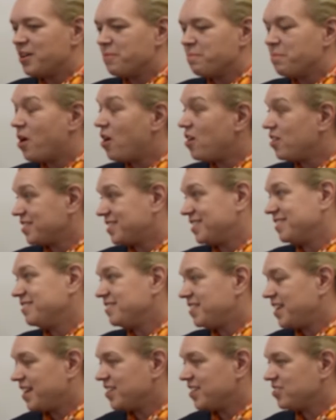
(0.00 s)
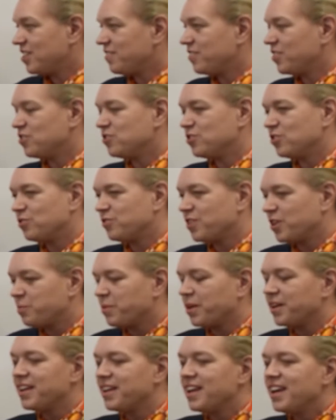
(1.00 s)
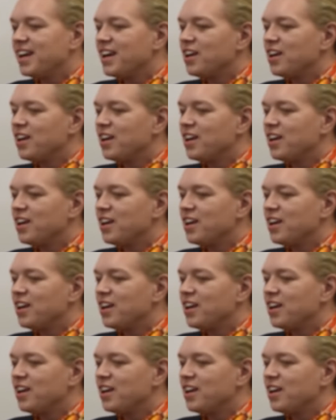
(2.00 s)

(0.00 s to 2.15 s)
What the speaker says: parked the air traffic control thing. But